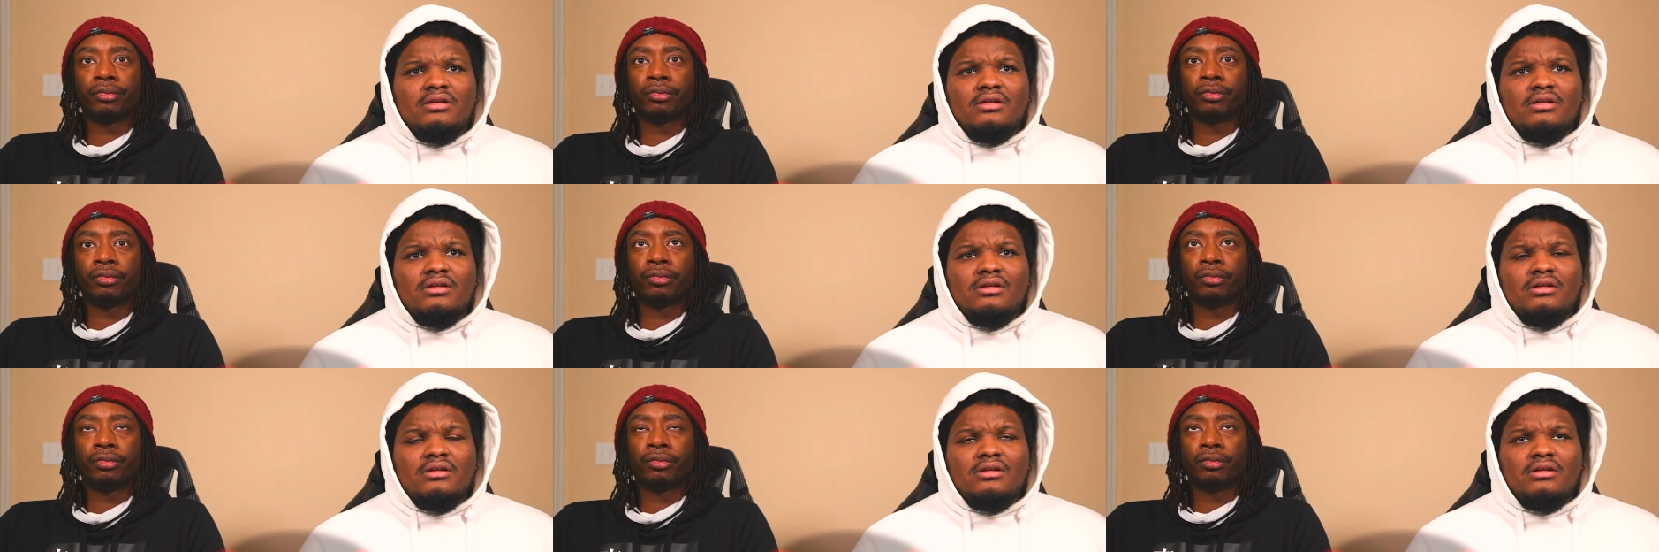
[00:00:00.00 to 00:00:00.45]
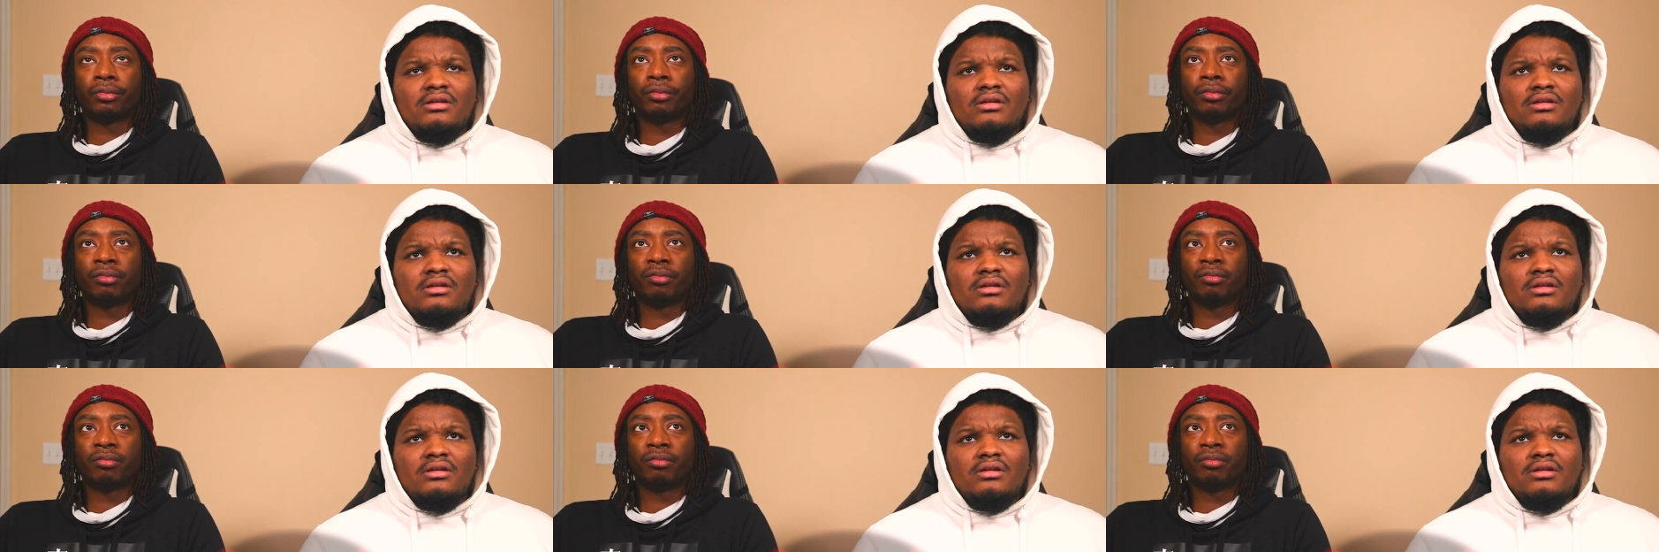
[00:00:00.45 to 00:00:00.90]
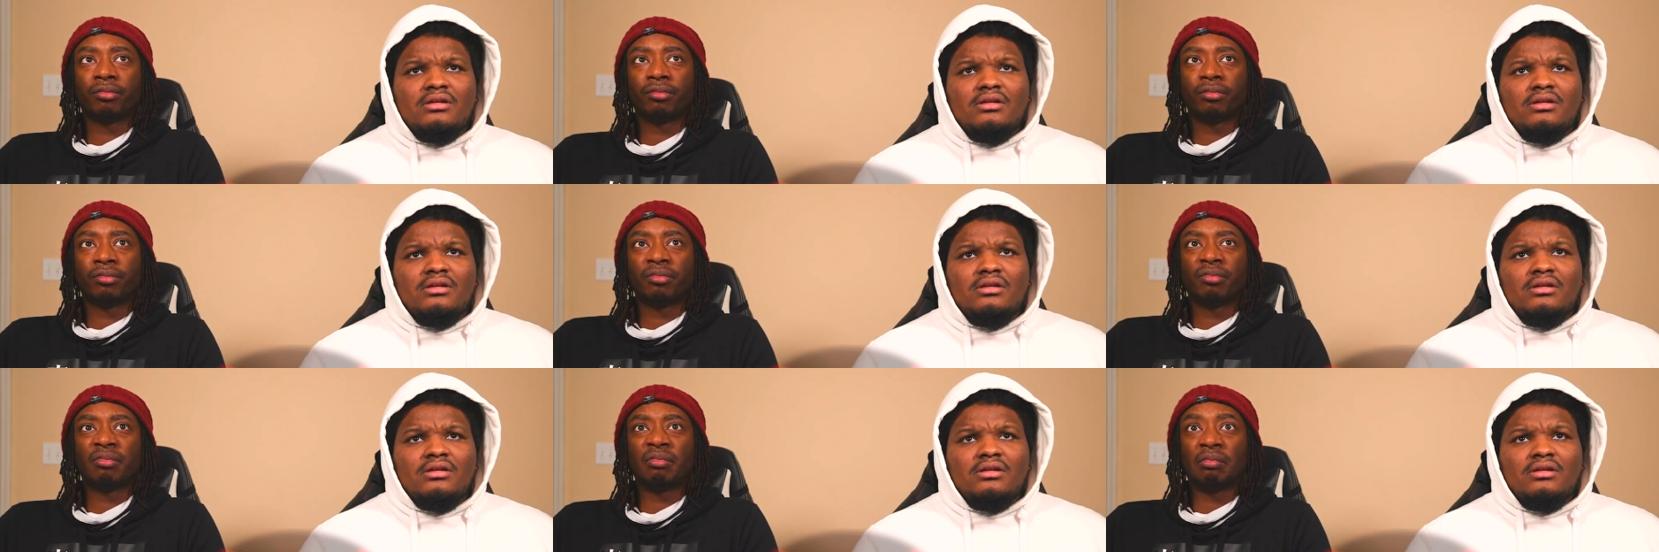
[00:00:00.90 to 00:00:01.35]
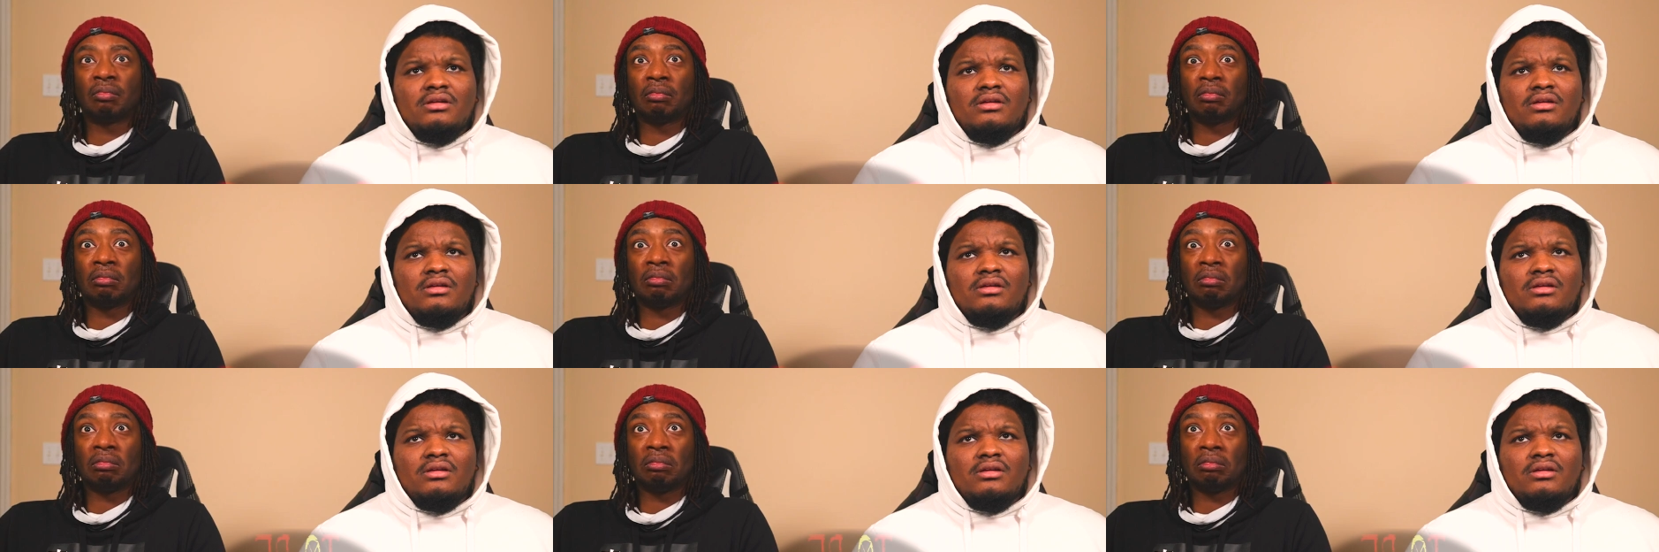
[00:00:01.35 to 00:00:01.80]

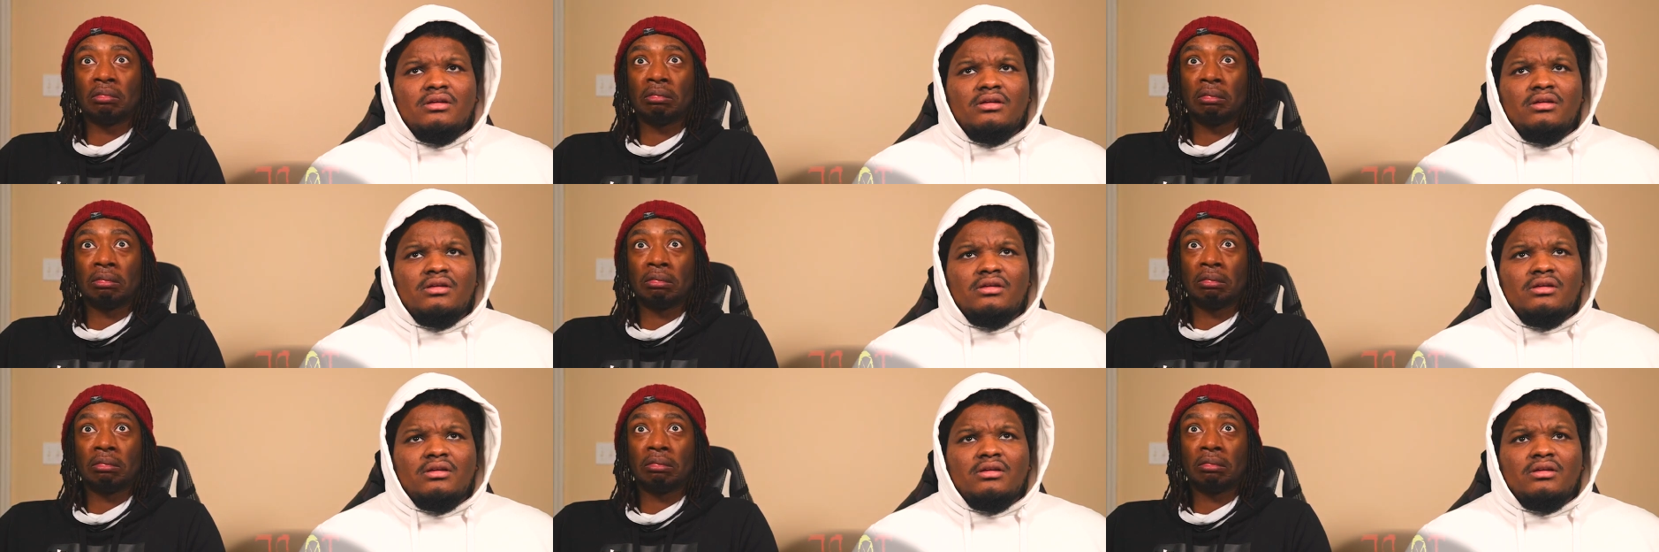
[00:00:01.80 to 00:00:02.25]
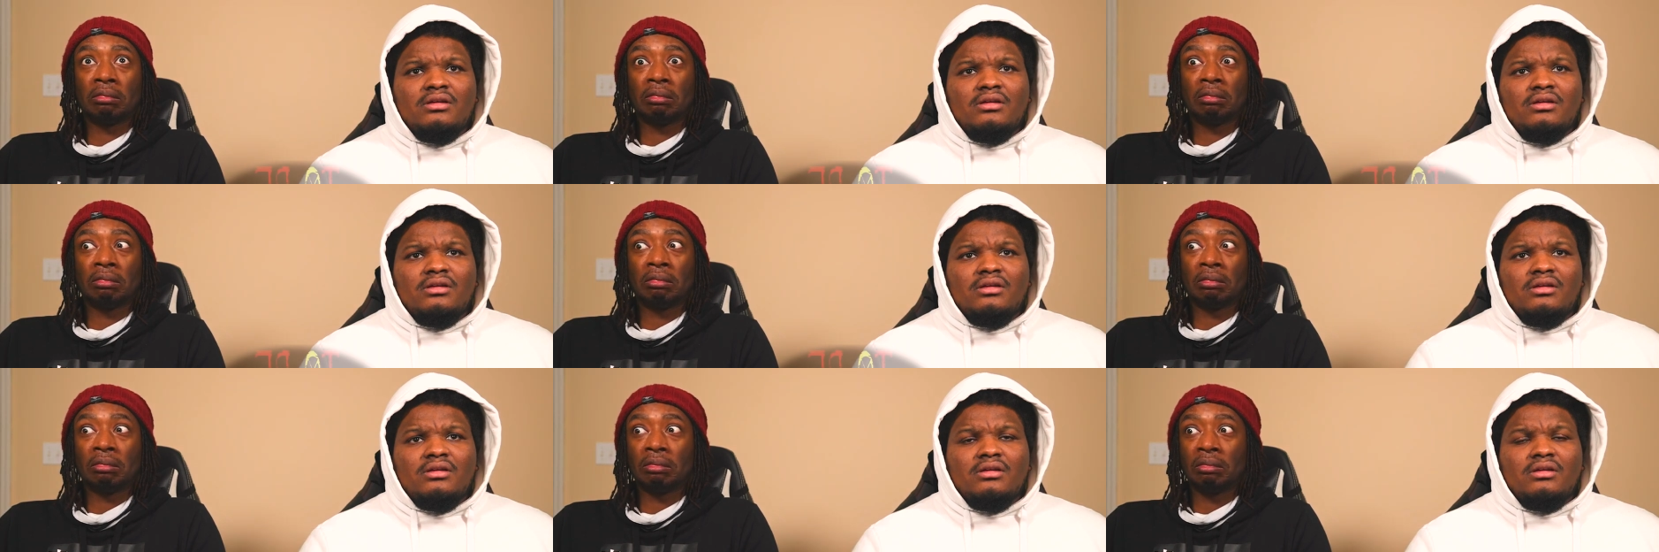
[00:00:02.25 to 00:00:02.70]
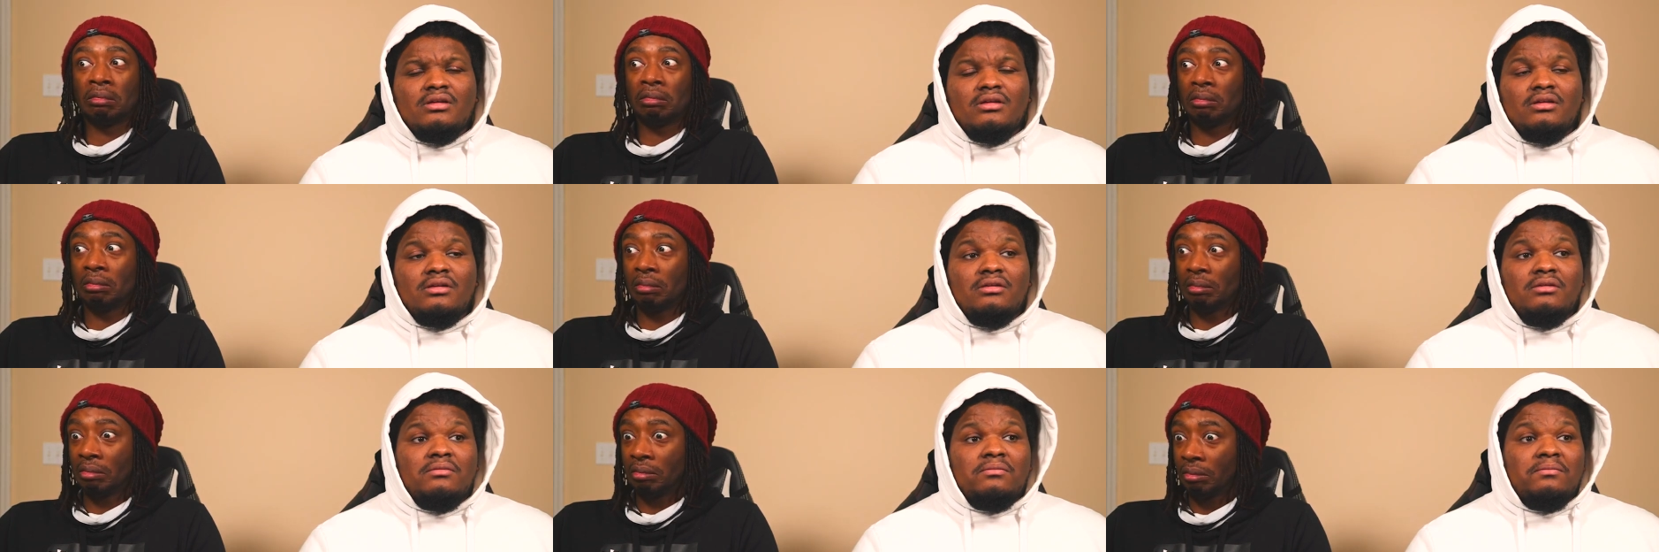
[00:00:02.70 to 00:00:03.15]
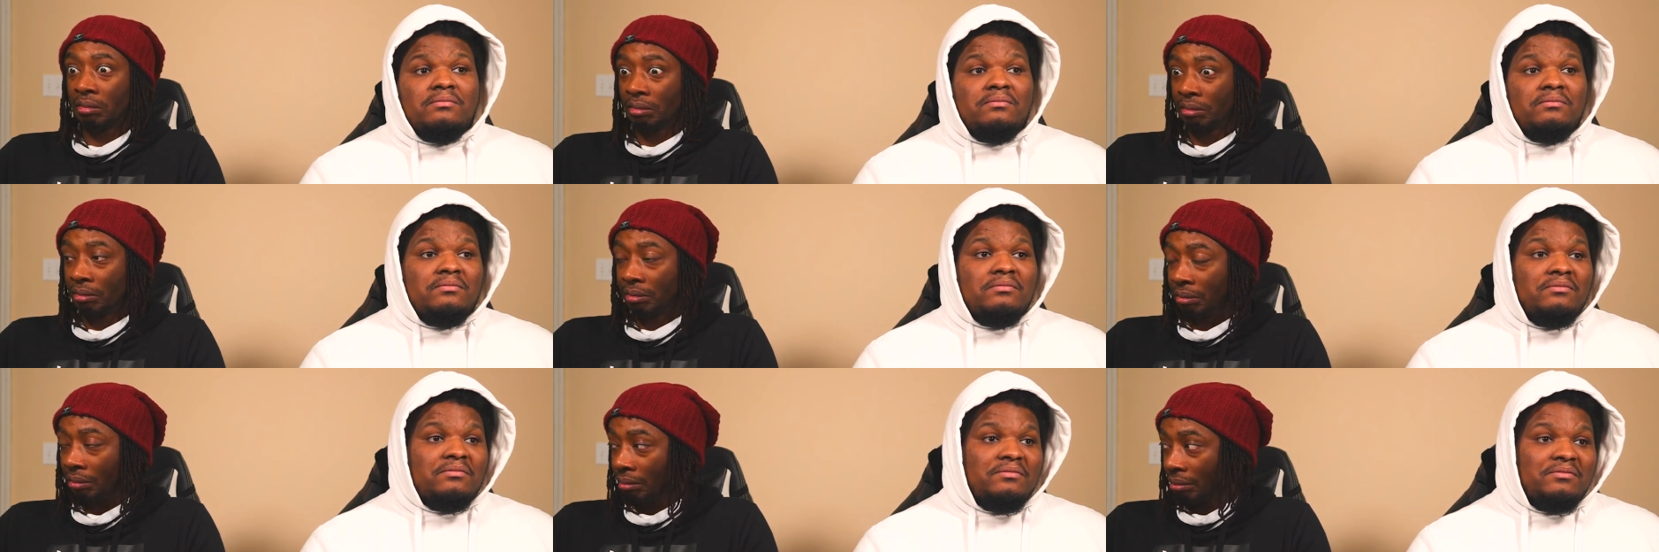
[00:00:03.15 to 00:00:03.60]

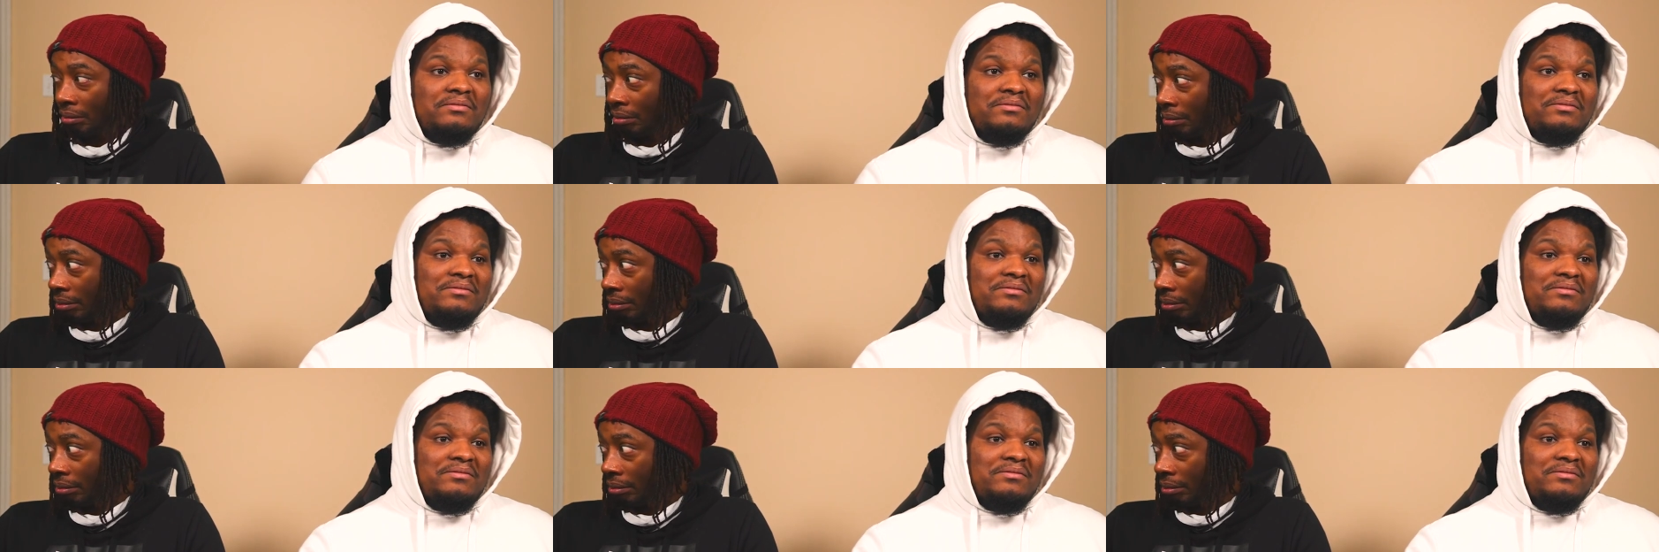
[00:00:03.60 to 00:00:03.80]
No one is speaking in this clip.